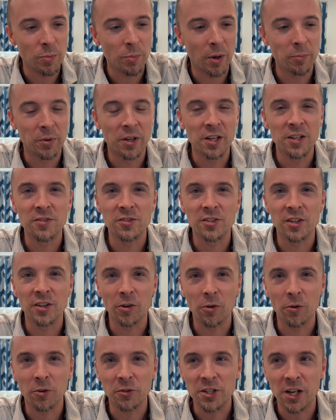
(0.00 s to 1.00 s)
country
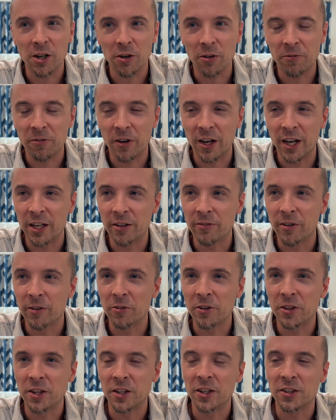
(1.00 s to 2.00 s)
bumpkins, and they're all
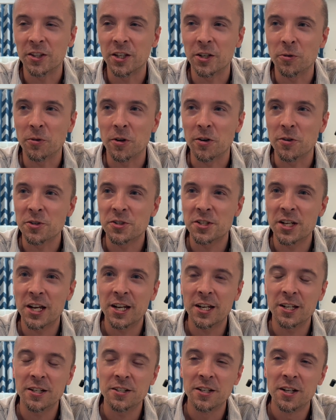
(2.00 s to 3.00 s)
terrified of everything that they don't
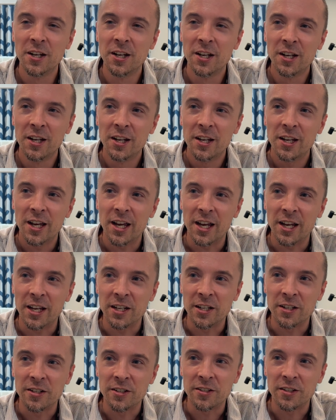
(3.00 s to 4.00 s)
understand.
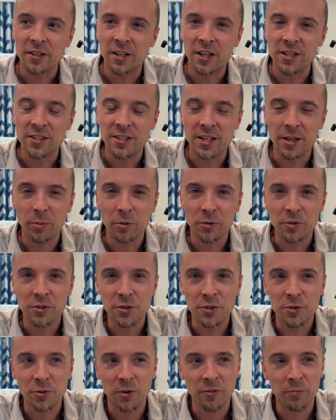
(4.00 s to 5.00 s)
And he's
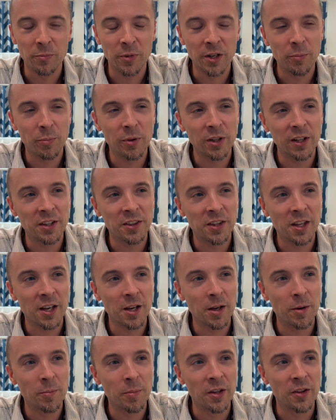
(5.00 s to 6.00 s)
able to sort of
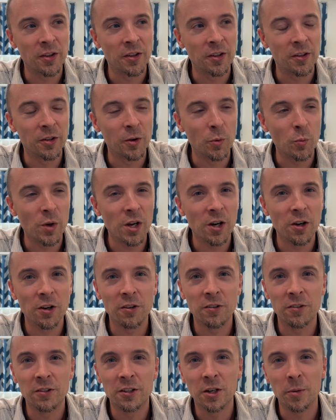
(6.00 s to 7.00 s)
manipulate them, and the
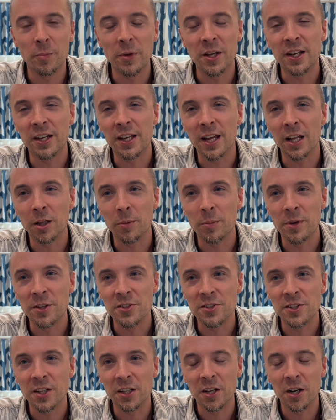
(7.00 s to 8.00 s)
weird comedic
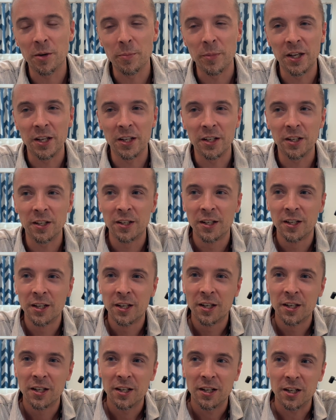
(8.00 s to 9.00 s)
elements that come in.